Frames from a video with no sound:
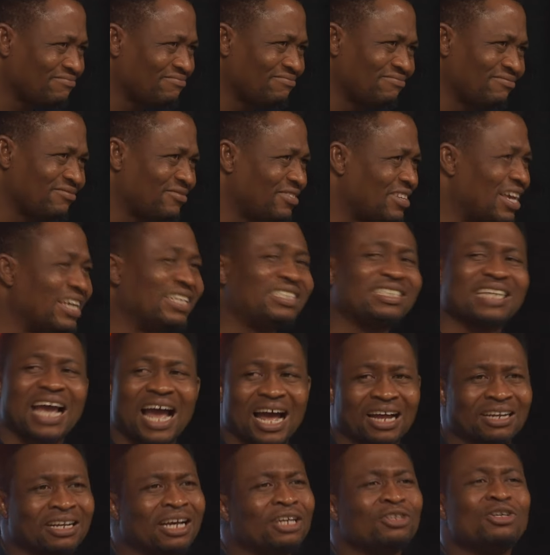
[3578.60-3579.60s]
You're a child.
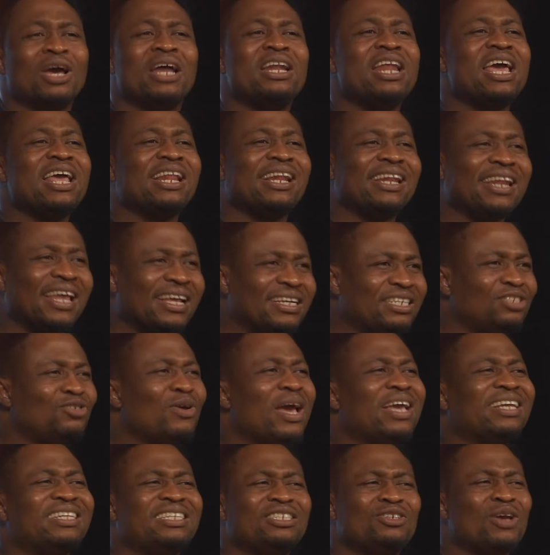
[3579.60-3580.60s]
You're not a lady.
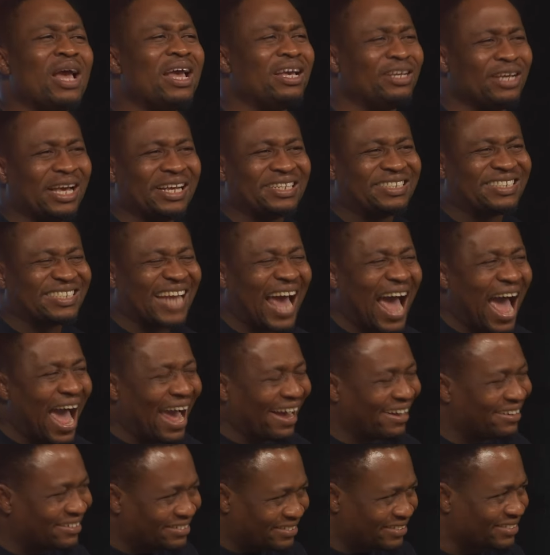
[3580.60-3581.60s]
You're a
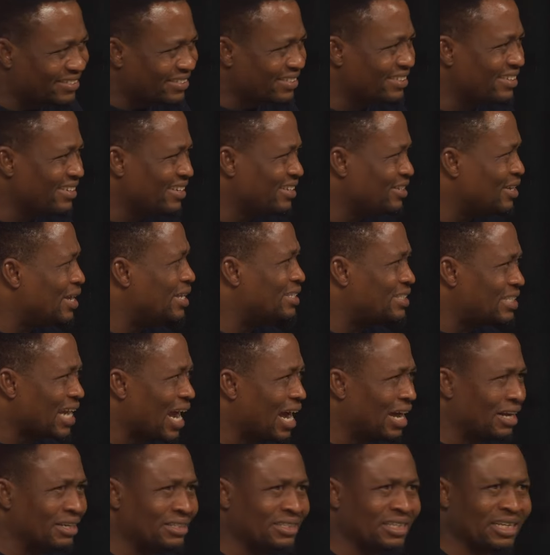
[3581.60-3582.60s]
child. You're a
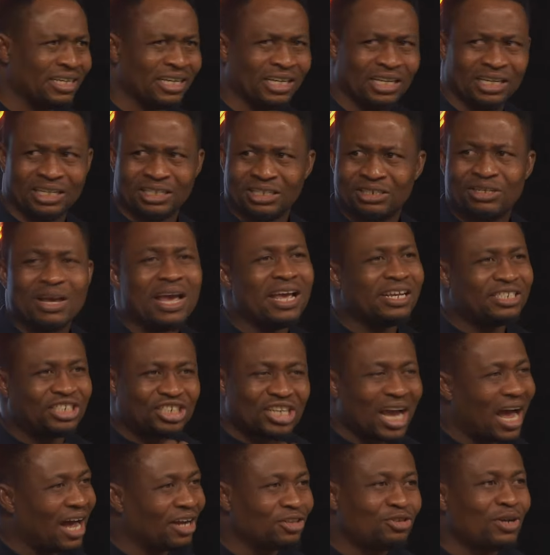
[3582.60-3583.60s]
child. You're a
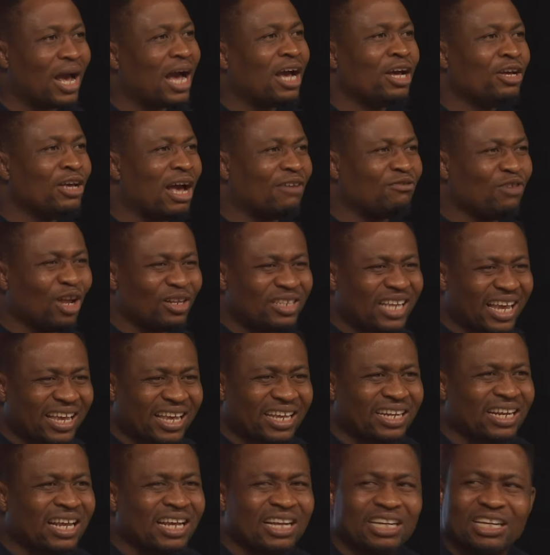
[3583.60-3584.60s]
child. You have not taken
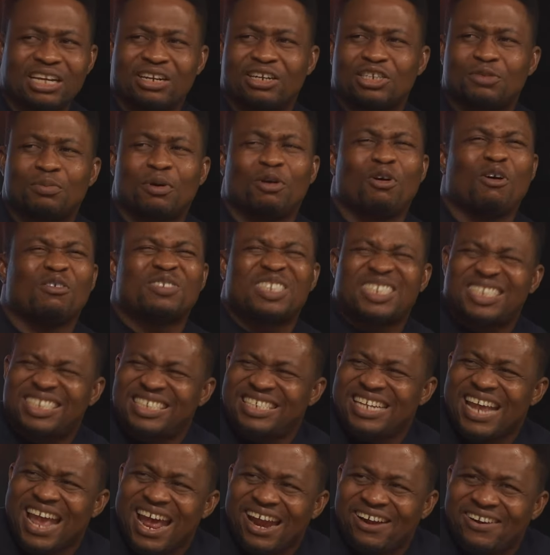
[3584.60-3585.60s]
a responsibility of
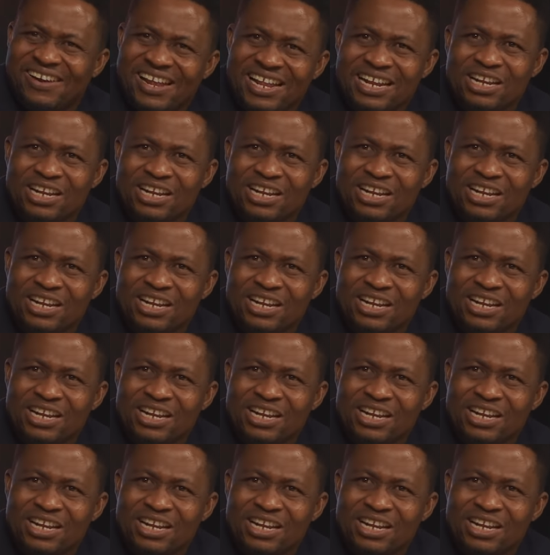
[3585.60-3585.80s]
steering